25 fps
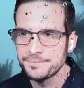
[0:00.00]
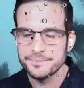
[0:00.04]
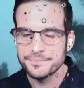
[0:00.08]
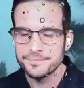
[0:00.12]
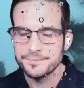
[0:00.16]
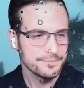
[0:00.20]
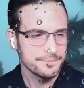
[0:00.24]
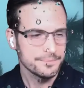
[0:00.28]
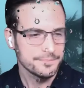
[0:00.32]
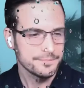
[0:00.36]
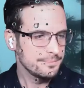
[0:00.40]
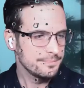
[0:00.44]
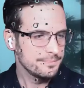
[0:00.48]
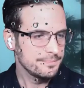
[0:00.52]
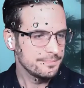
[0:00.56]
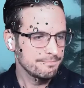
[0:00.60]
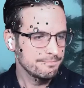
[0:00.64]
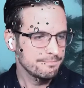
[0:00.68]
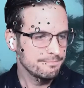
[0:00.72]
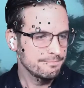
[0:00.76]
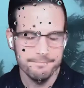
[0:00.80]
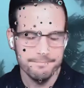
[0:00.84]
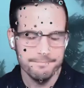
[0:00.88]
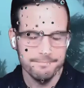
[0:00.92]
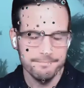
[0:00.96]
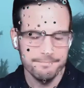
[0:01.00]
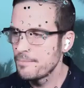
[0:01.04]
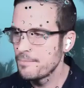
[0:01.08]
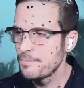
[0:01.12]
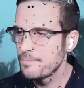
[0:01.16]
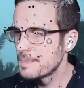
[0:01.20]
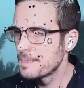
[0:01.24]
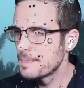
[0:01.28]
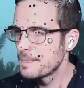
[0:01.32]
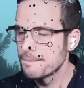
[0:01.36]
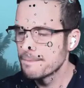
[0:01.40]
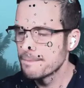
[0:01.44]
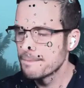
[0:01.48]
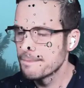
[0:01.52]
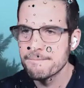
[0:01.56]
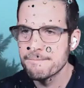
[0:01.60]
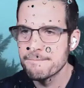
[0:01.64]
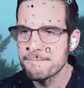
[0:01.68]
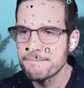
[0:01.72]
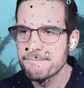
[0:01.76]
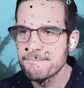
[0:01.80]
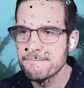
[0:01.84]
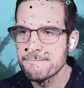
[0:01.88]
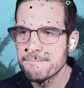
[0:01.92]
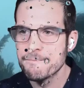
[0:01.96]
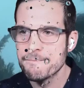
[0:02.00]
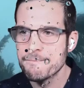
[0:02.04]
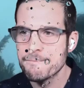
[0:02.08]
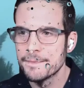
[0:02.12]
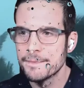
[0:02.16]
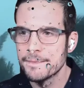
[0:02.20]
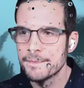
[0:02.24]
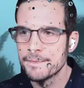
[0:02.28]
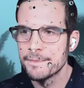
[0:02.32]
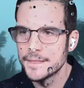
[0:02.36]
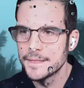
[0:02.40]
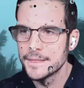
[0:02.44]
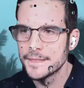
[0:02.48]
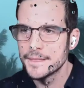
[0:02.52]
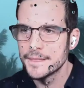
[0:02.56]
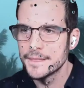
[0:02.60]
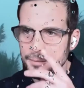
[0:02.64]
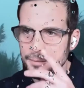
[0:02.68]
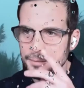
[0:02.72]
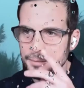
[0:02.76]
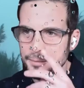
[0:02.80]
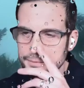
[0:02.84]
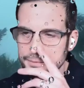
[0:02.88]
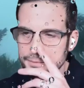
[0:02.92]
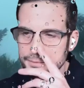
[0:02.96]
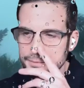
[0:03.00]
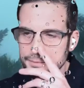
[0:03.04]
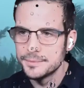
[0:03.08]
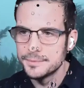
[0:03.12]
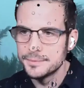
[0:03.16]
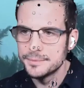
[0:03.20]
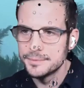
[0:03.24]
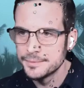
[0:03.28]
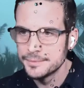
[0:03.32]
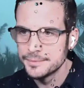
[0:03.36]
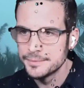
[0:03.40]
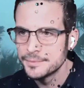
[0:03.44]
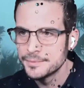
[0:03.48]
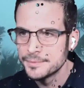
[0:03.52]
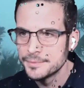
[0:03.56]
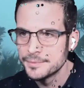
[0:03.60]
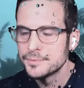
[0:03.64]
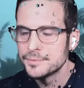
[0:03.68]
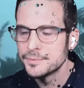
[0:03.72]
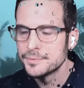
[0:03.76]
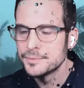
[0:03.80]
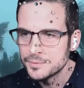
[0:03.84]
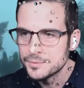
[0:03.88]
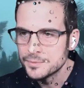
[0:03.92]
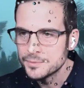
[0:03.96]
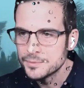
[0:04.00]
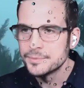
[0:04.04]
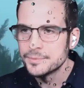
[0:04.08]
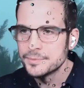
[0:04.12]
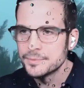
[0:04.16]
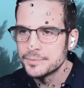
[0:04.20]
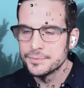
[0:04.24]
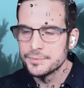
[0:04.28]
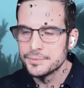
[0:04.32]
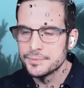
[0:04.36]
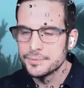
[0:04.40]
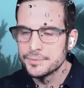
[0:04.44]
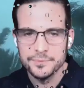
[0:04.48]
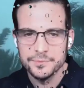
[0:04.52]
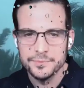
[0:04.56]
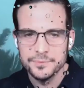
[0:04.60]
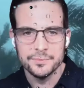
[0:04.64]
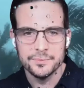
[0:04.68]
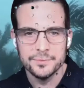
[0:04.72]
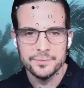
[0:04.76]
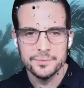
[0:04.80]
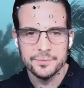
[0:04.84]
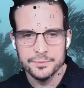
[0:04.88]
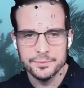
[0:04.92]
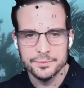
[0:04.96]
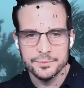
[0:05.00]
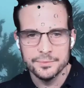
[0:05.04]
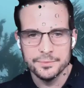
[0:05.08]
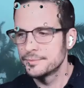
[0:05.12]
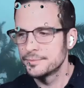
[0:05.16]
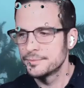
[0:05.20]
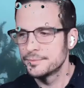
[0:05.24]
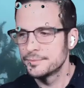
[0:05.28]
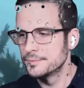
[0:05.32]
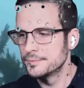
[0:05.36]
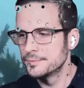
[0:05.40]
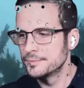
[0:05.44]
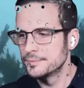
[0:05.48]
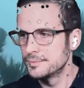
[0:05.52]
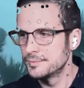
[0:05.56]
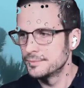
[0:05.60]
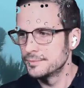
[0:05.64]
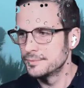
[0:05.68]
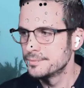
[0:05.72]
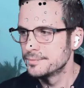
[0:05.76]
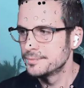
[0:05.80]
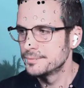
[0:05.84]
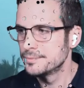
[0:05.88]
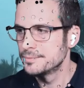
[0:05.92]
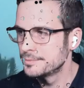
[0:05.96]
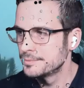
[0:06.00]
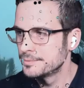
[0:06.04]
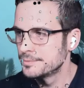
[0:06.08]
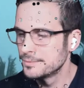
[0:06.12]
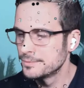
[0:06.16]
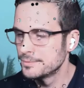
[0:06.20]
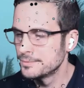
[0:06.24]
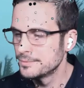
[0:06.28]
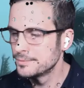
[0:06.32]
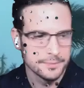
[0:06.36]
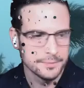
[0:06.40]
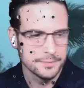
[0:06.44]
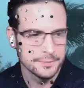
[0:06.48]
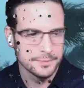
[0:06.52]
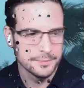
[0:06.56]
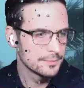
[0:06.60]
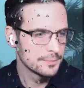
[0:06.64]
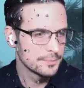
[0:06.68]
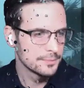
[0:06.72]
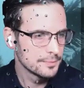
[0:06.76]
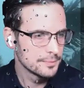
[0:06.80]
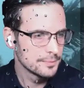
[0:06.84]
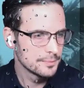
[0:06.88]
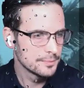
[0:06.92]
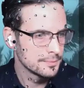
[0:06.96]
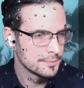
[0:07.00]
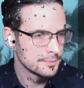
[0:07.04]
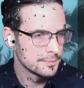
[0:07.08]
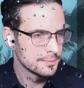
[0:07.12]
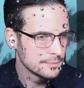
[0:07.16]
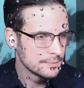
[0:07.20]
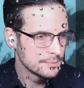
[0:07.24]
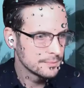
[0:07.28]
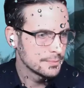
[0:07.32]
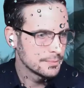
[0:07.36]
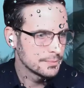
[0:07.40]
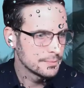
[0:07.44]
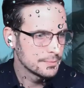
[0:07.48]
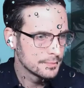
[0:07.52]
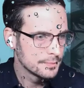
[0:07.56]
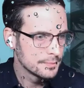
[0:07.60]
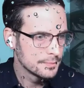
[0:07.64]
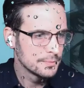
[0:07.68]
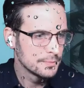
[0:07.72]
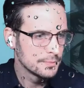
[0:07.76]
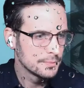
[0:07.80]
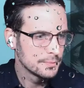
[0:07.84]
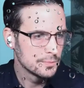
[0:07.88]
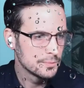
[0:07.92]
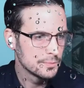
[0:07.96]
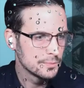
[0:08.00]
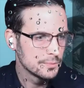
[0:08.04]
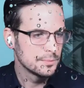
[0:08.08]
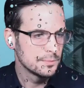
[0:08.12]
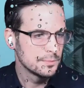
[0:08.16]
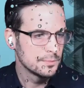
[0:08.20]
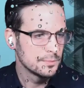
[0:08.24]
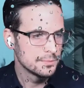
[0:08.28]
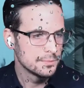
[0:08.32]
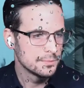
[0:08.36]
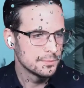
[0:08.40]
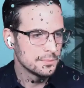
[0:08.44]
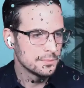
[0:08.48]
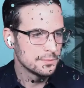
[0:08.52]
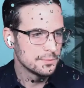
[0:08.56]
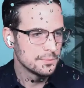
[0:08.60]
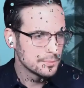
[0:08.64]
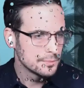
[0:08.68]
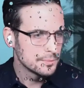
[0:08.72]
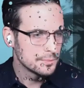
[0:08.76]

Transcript: Yeah, here's a slide I typically use a lot, right? So this is obviously our switchboard application. So I have the confidence monitor here.